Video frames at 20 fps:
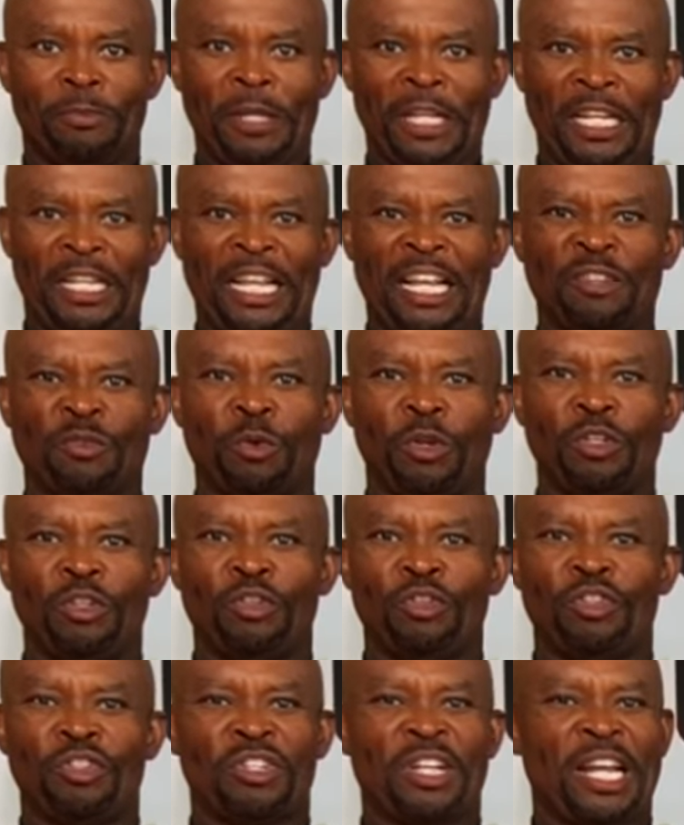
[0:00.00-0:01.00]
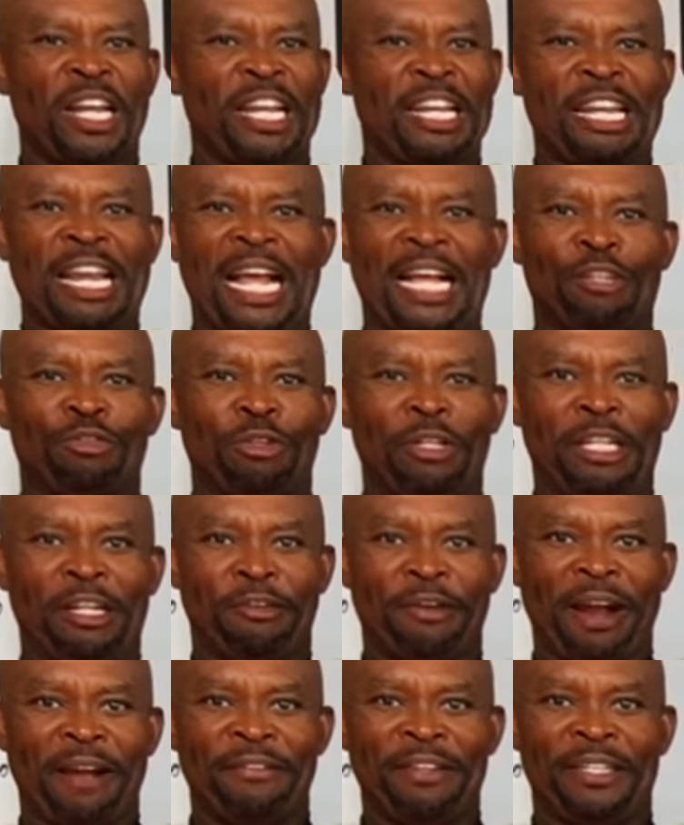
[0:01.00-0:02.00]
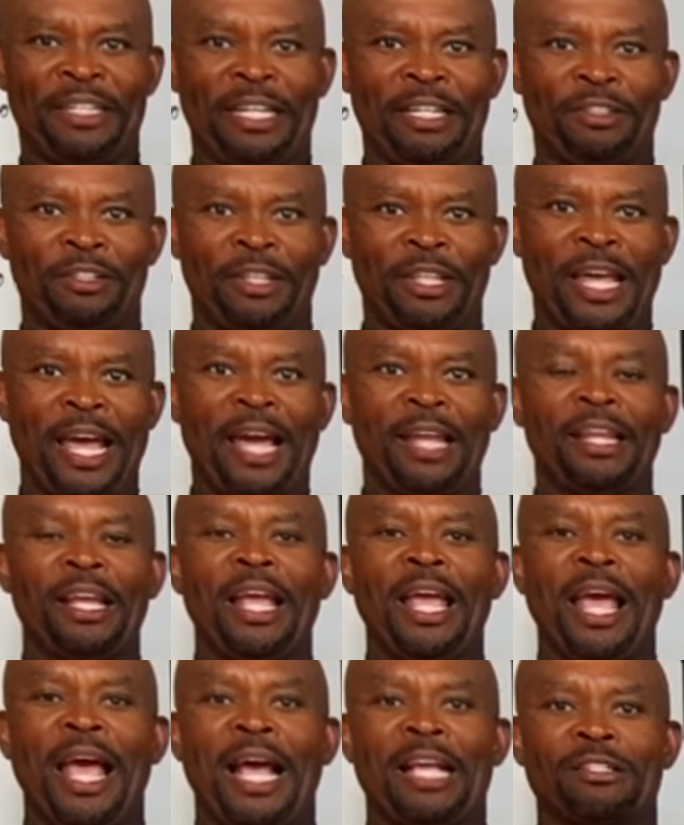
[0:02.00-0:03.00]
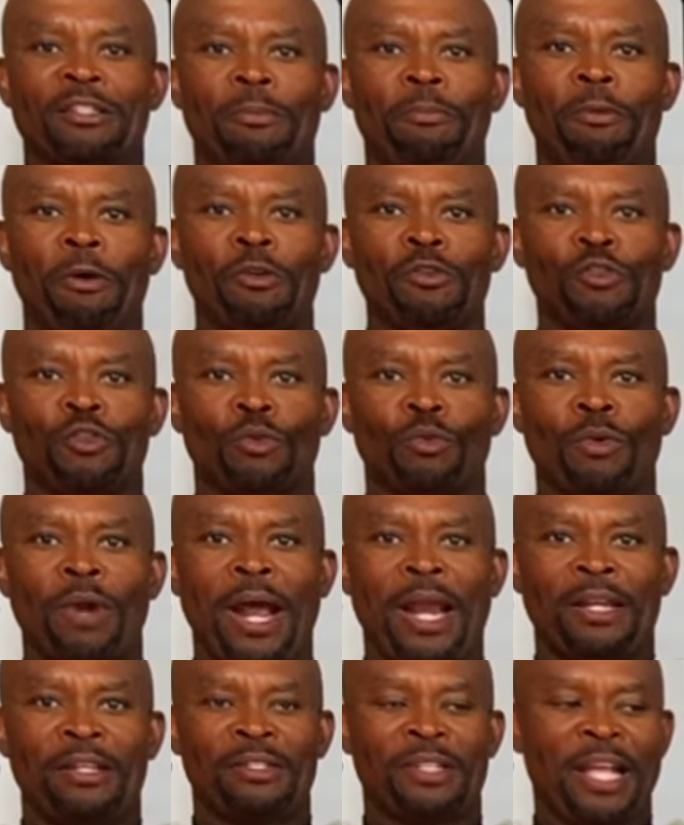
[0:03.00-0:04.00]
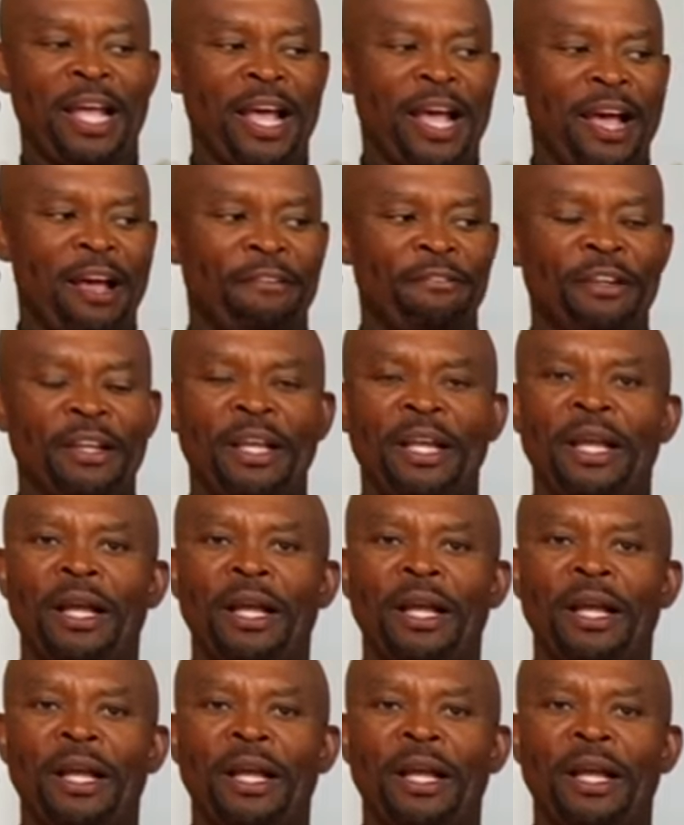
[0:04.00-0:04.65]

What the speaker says: meaning that's what you just kind of naturally gravitate to that, as opposed to riders that have